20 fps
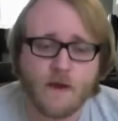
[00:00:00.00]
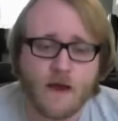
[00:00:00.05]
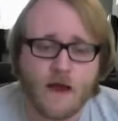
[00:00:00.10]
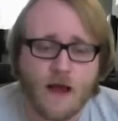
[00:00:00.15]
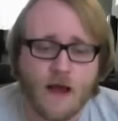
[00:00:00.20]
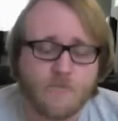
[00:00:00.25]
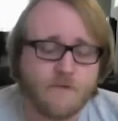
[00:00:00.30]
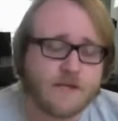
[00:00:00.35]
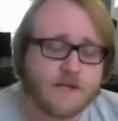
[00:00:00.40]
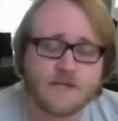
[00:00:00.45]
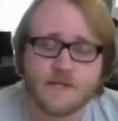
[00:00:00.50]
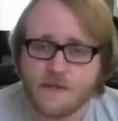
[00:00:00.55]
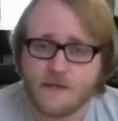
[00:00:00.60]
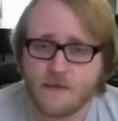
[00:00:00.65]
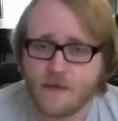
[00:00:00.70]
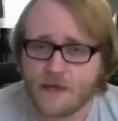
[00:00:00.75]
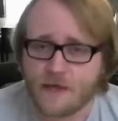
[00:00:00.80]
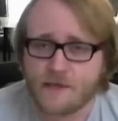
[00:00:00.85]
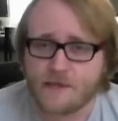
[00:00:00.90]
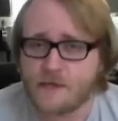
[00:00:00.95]
Obviously,
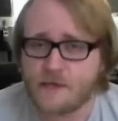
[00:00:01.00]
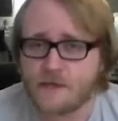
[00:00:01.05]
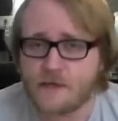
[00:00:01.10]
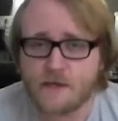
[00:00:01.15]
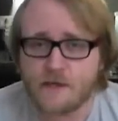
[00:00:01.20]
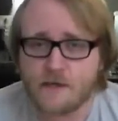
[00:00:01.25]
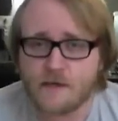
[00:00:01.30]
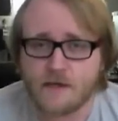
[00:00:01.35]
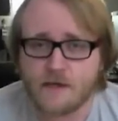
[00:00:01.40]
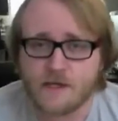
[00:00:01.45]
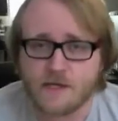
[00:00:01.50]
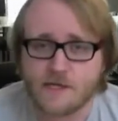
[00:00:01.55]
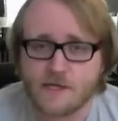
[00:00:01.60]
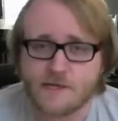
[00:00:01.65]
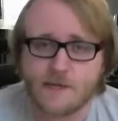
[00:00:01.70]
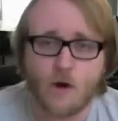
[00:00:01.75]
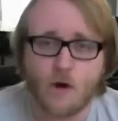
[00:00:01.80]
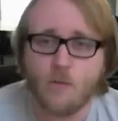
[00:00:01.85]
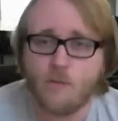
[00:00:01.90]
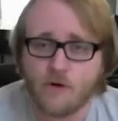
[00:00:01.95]
that's a, a
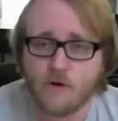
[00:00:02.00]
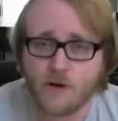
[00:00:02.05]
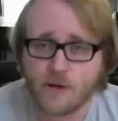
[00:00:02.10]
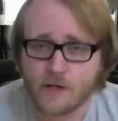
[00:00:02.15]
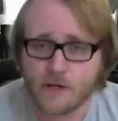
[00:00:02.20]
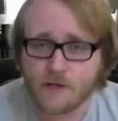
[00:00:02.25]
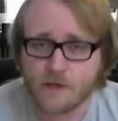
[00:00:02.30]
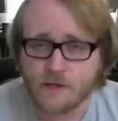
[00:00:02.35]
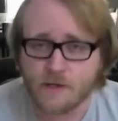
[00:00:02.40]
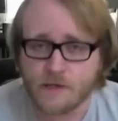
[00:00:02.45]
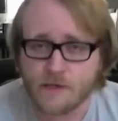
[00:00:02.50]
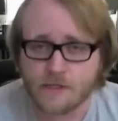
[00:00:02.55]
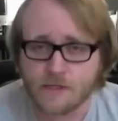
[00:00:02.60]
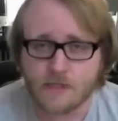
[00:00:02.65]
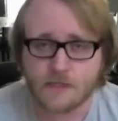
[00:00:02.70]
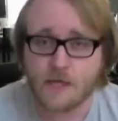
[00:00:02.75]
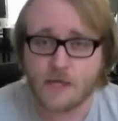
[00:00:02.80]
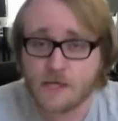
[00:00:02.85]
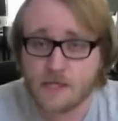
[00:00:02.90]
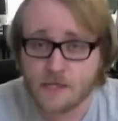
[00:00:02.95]
sobering
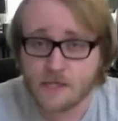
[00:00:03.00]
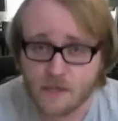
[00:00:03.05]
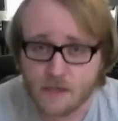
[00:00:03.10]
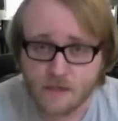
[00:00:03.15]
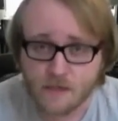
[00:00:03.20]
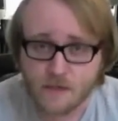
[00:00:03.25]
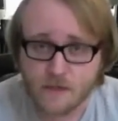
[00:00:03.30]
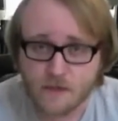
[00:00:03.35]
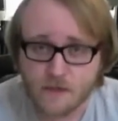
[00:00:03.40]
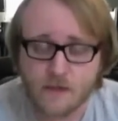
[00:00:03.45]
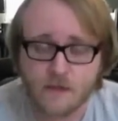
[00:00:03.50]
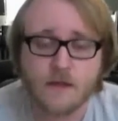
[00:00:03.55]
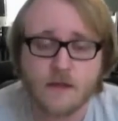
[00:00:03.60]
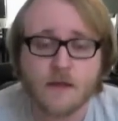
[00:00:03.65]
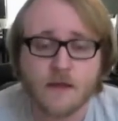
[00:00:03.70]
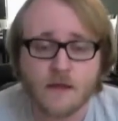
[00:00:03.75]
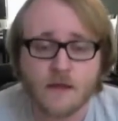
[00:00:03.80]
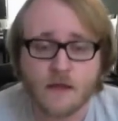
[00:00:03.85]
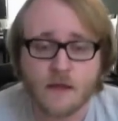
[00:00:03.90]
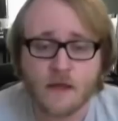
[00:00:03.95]
statistic,
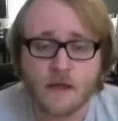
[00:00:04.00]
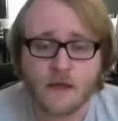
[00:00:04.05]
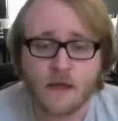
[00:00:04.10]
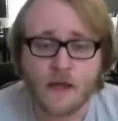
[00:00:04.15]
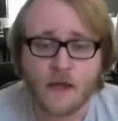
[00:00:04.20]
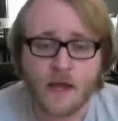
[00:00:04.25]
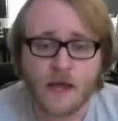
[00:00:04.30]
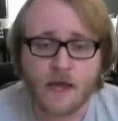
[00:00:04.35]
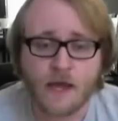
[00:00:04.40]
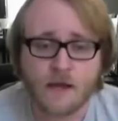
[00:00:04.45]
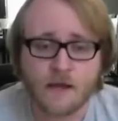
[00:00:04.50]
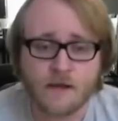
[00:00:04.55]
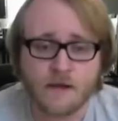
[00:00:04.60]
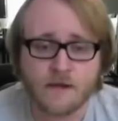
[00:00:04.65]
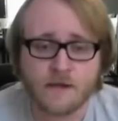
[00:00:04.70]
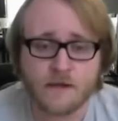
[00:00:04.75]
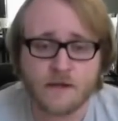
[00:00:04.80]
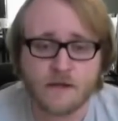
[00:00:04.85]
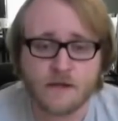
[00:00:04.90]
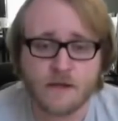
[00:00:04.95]

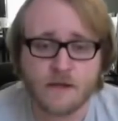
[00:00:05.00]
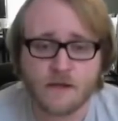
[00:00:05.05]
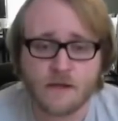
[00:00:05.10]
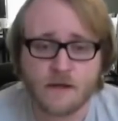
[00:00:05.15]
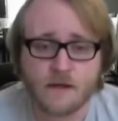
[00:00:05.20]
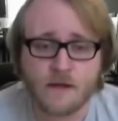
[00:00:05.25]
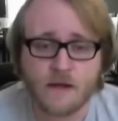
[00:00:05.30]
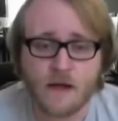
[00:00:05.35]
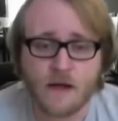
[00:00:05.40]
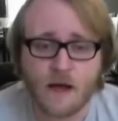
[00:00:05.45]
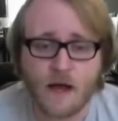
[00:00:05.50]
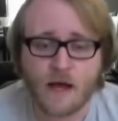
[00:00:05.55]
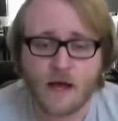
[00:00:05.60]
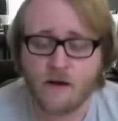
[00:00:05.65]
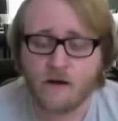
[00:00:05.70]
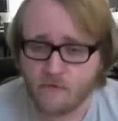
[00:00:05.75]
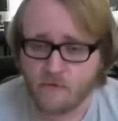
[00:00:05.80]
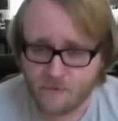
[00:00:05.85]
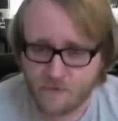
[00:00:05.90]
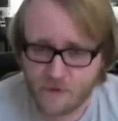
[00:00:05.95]
and I
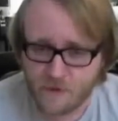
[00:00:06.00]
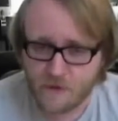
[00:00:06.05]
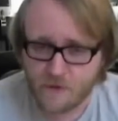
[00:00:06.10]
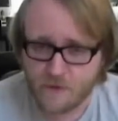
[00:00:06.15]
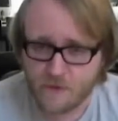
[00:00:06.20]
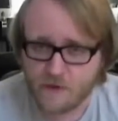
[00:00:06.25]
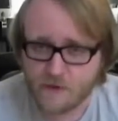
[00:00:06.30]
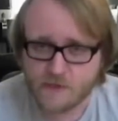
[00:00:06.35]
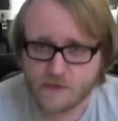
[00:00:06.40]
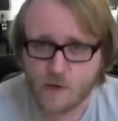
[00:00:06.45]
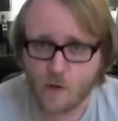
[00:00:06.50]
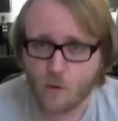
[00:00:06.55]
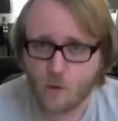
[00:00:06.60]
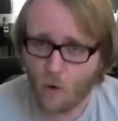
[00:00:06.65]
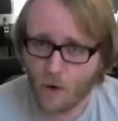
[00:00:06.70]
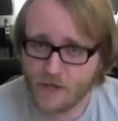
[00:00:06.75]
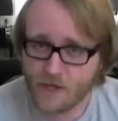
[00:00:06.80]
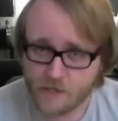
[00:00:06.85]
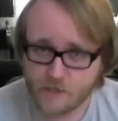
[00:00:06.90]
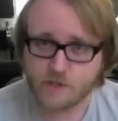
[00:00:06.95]
don't think that it's
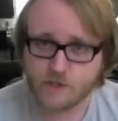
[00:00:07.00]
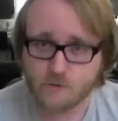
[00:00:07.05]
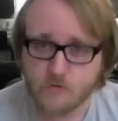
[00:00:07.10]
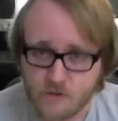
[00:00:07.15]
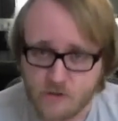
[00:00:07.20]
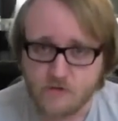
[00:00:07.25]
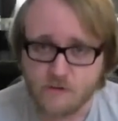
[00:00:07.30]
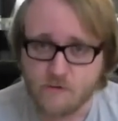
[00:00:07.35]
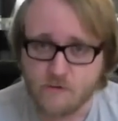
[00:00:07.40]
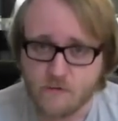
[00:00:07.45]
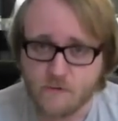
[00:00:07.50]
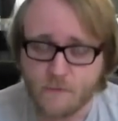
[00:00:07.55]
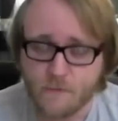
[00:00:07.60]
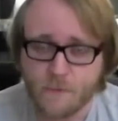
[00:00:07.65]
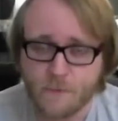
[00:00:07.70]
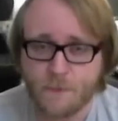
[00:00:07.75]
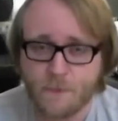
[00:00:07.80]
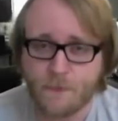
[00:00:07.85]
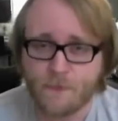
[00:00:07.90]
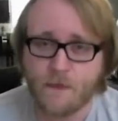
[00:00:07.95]
quite true,
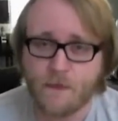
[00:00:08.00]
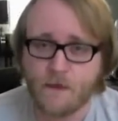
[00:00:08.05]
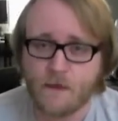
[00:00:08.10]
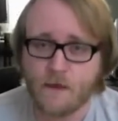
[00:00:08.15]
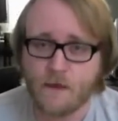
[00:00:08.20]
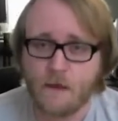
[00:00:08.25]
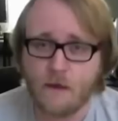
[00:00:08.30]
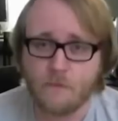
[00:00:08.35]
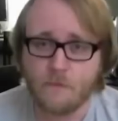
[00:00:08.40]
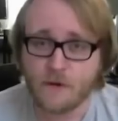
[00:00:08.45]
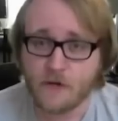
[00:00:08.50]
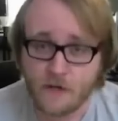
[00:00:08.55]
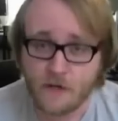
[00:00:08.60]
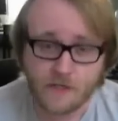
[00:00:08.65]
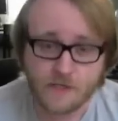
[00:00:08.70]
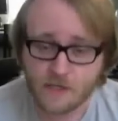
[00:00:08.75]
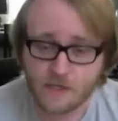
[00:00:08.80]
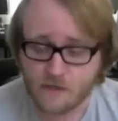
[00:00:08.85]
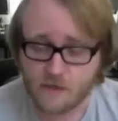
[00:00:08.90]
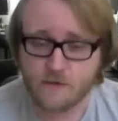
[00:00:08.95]
but it
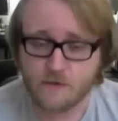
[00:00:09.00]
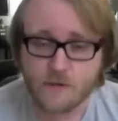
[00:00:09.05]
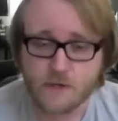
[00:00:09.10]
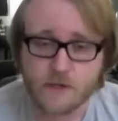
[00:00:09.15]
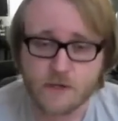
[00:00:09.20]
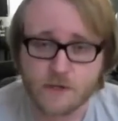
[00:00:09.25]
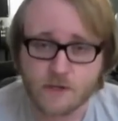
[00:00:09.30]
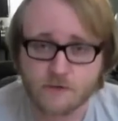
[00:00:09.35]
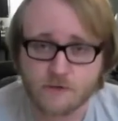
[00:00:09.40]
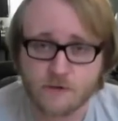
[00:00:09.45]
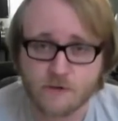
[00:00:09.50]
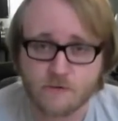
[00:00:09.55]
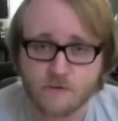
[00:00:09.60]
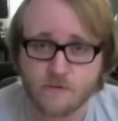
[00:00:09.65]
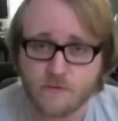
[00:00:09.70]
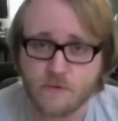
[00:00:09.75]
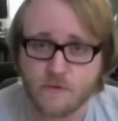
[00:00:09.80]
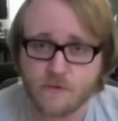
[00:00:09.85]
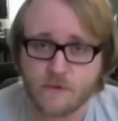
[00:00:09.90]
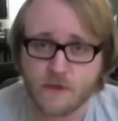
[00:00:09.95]
is close to true.
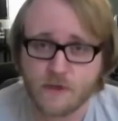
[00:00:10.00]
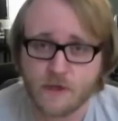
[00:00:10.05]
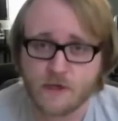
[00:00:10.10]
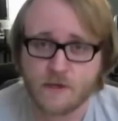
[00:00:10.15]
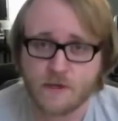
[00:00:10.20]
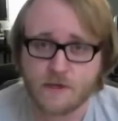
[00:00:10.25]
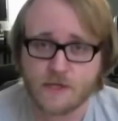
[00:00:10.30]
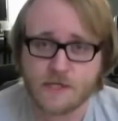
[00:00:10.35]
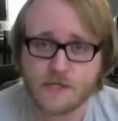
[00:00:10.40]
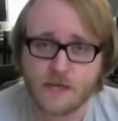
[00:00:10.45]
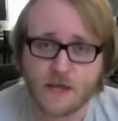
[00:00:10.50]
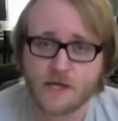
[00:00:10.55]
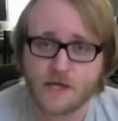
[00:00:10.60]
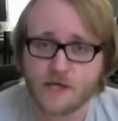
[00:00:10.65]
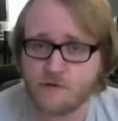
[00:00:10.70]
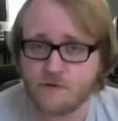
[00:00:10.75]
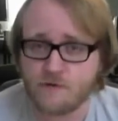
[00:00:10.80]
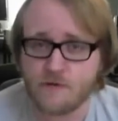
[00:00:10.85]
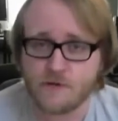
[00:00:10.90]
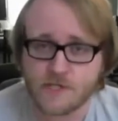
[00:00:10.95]
The, the
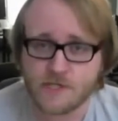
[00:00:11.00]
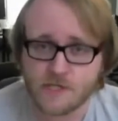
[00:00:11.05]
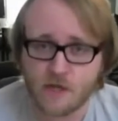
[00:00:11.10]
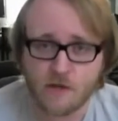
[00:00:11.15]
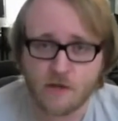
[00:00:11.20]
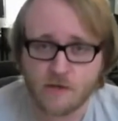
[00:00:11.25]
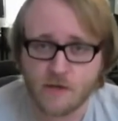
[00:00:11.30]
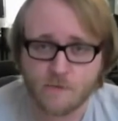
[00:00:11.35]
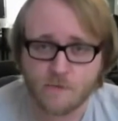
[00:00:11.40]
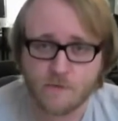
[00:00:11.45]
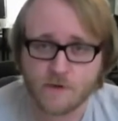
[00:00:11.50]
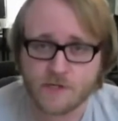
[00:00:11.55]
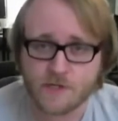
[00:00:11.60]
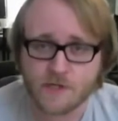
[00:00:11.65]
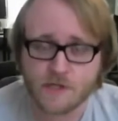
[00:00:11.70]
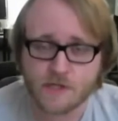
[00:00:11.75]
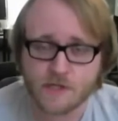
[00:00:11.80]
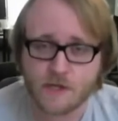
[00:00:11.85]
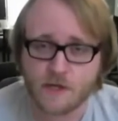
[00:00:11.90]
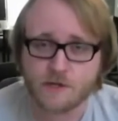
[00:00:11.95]
sexual assault numbers
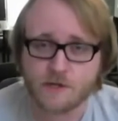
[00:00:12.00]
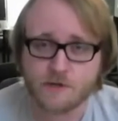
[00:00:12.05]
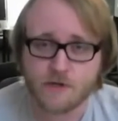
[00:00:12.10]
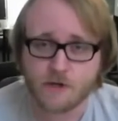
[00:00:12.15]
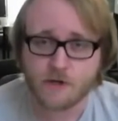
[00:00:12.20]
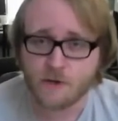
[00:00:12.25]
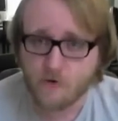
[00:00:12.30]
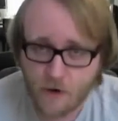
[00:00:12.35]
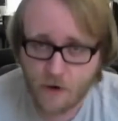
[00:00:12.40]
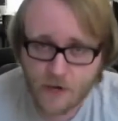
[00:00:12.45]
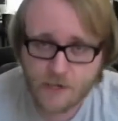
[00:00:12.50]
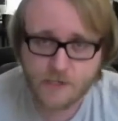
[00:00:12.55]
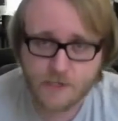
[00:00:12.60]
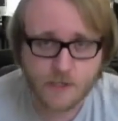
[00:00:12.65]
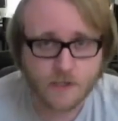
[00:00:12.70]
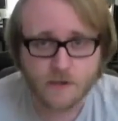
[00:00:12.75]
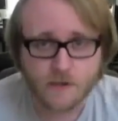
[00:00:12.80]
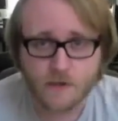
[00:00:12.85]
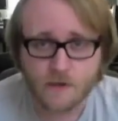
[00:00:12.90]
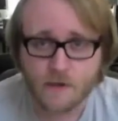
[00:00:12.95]
in this country are
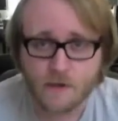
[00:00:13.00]
crazy.